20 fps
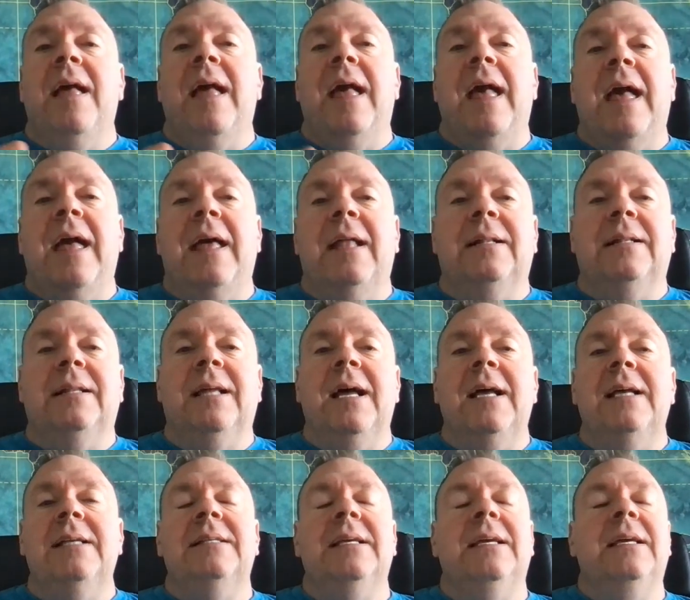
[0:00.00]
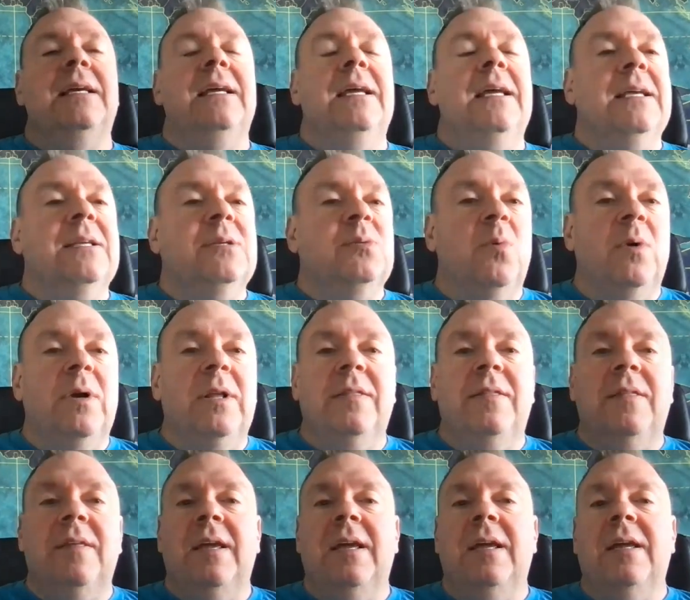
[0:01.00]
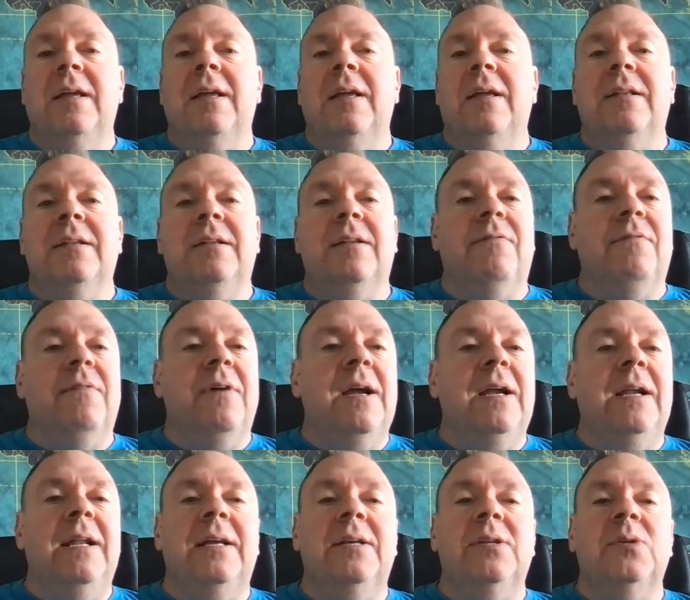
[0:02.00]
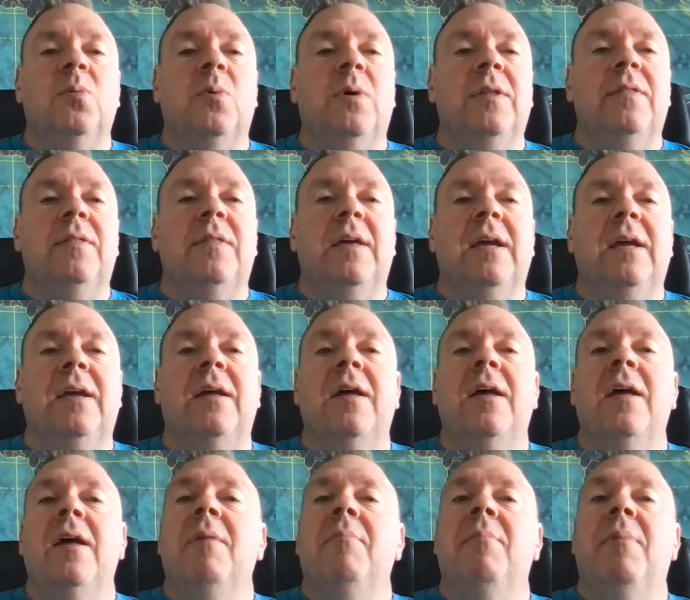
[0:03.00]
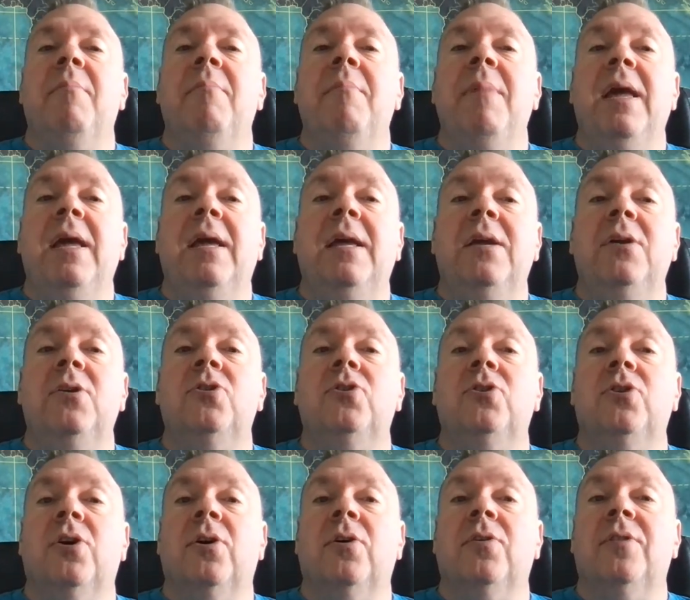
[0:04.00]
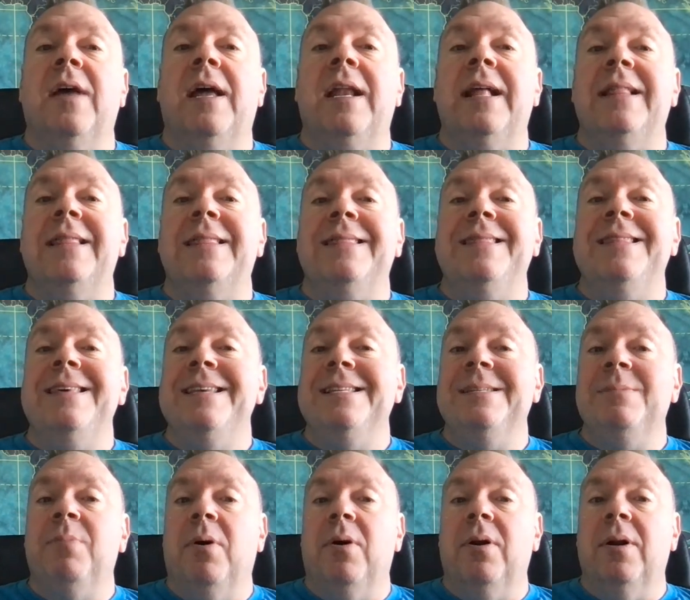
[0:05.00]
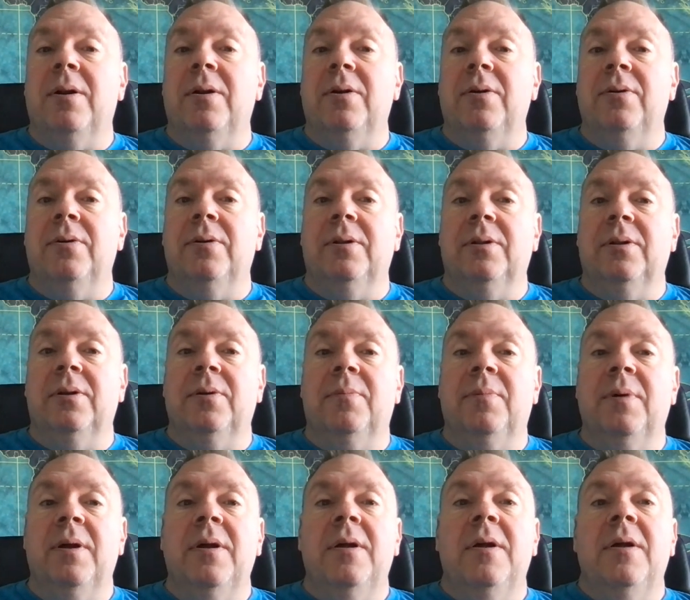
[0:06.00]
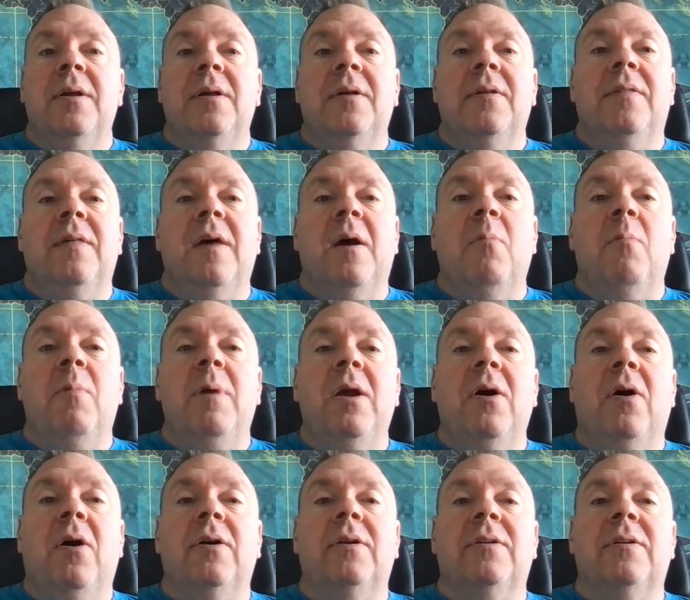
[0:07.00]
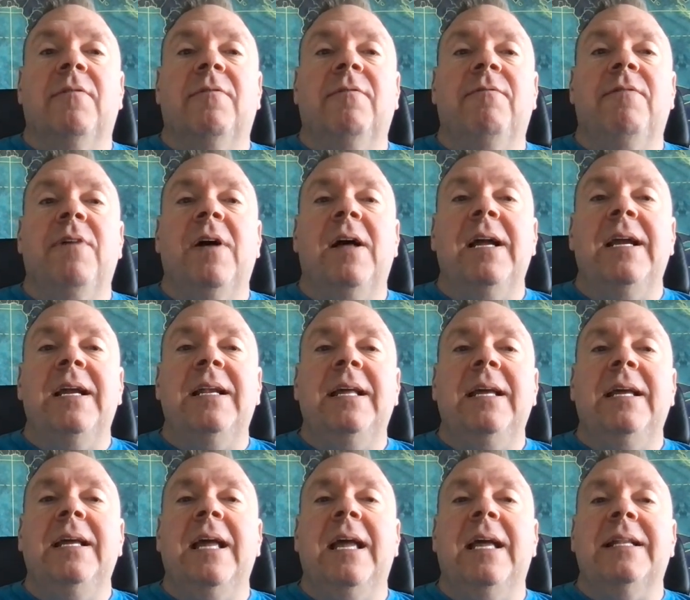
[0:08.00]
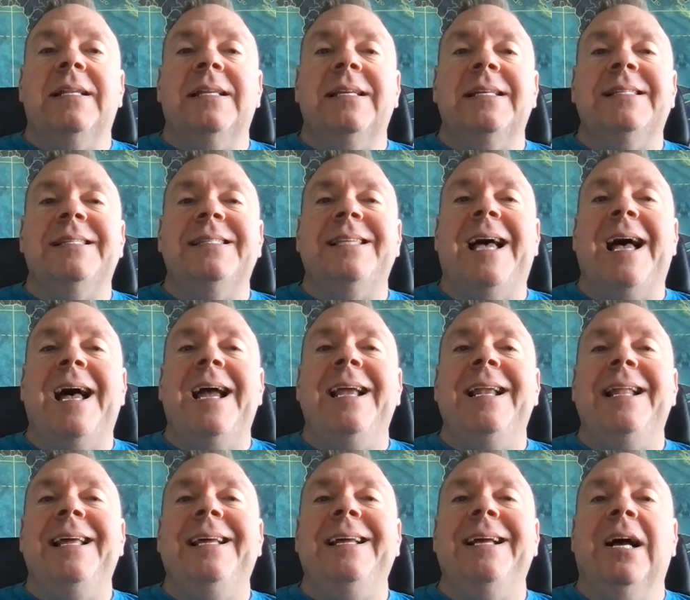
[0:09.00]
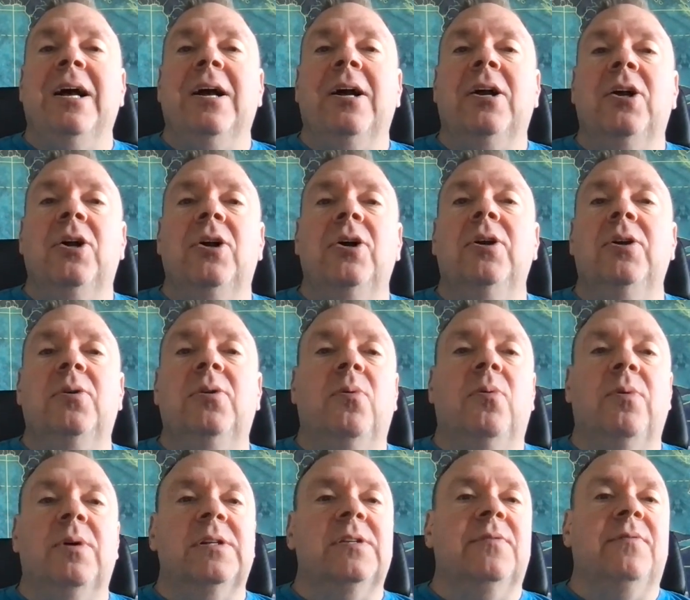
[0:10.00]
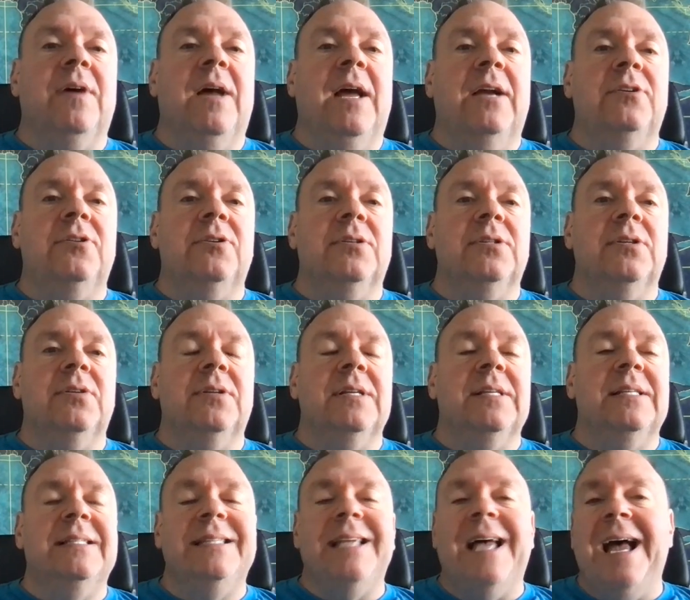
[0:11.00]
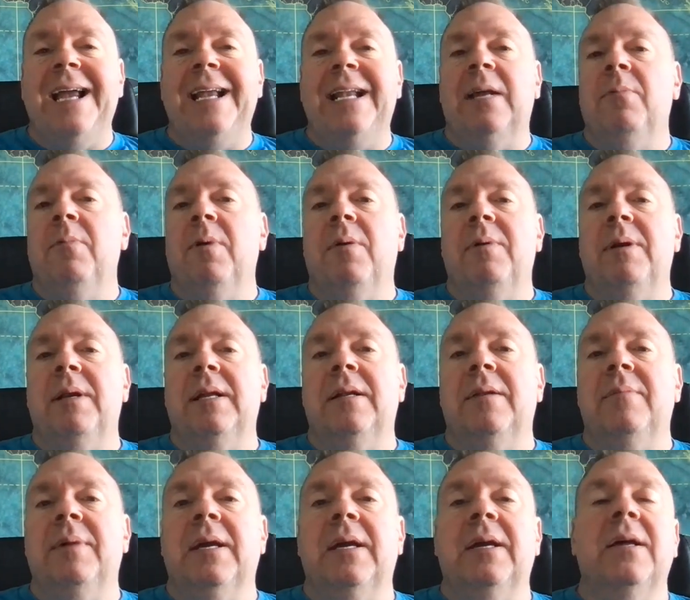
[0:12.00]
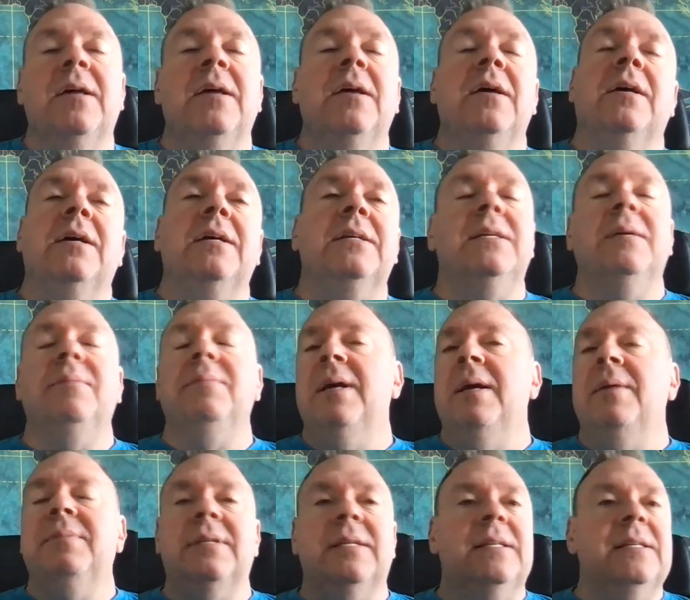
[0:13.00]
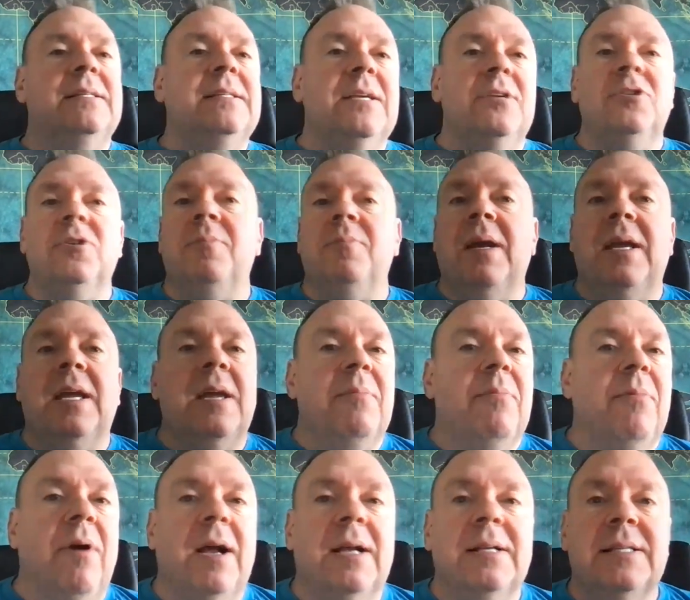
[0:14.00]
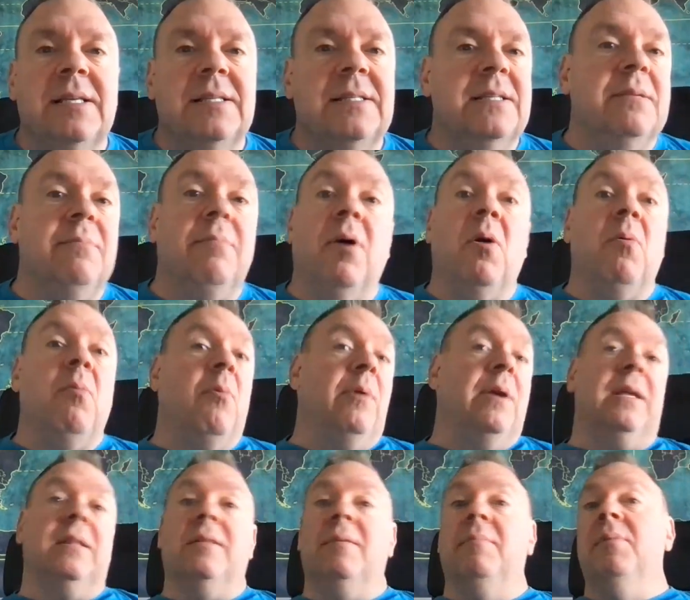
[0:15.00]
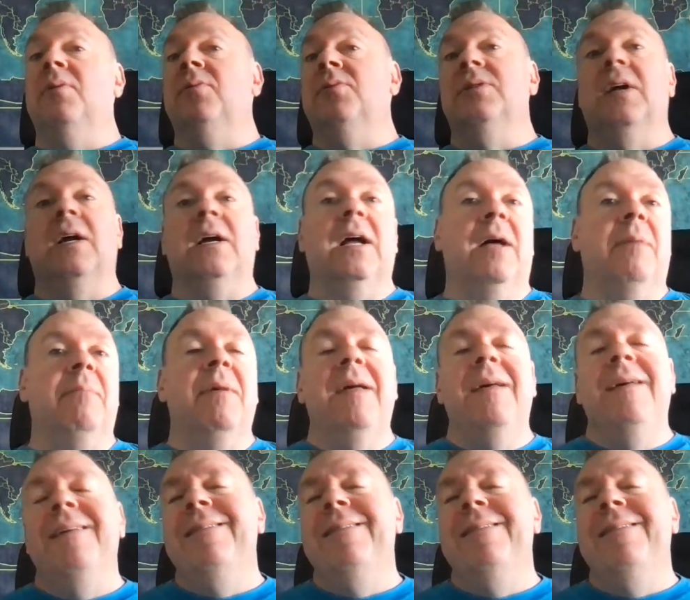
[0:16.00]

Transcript: analyzing is one thing, defining is one thing, but making sure that at this part of the OODA loop, that we are defining and deciding a good course of action. So deciding where we need to be, because sometimes the decision-making process is the part where we get the most hung up.